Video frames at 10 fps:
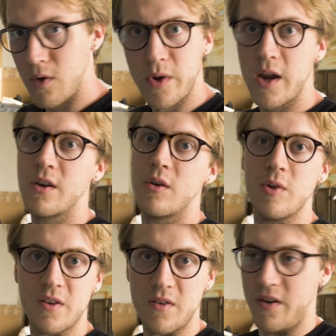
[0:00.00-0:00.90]
we got to know
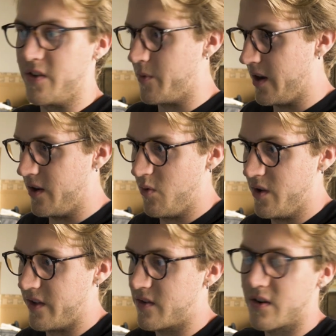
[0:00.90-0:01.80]
where the sun is. We got to know
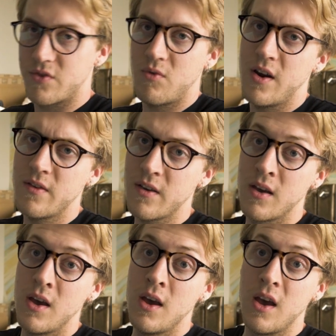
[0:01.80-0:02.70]
when the sun is rising,